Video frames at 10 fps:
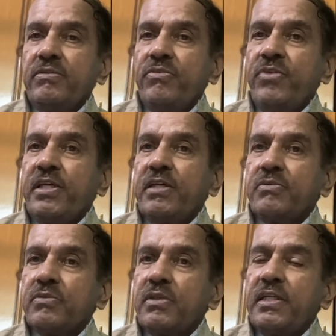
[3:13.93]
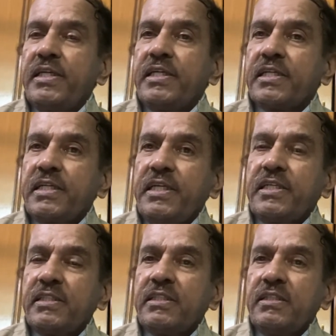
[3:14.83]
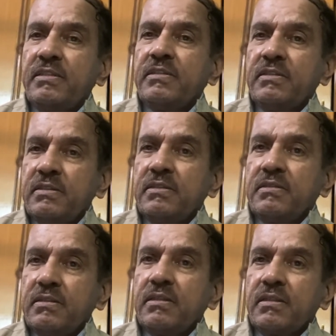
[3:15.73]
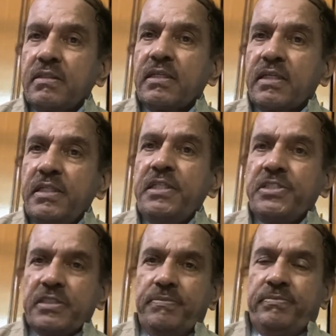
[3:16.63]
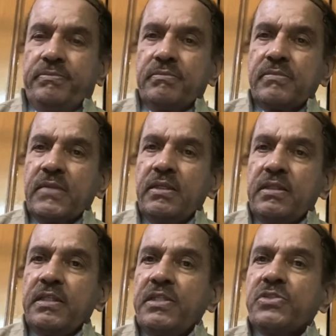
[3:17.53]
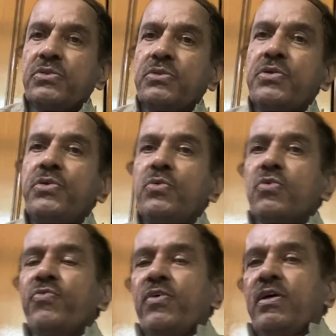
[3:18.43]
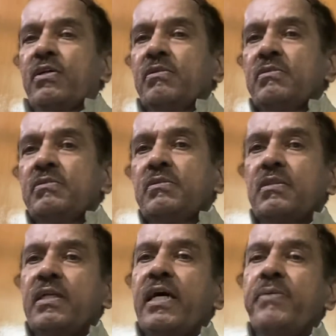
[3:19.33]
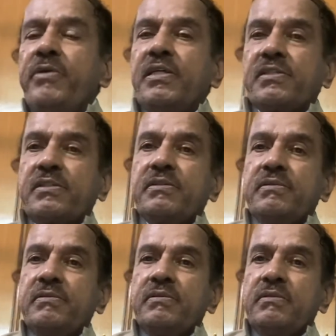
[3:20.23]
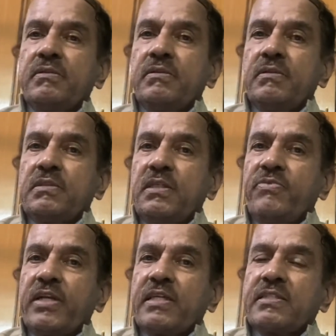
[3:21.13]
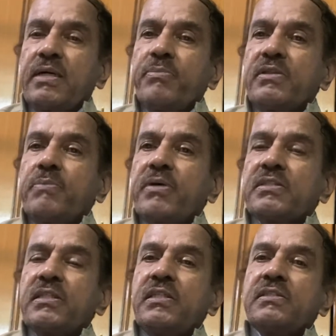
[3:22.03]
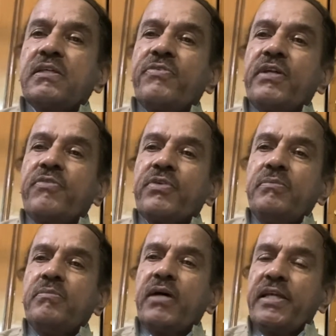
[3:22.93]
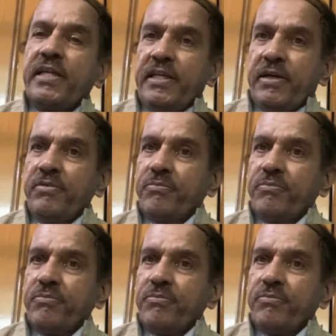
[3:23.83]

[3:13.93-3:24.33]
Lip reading: We can only treat the condition. There is no cure for diabetes. Say for example, the person is suffering from malaria.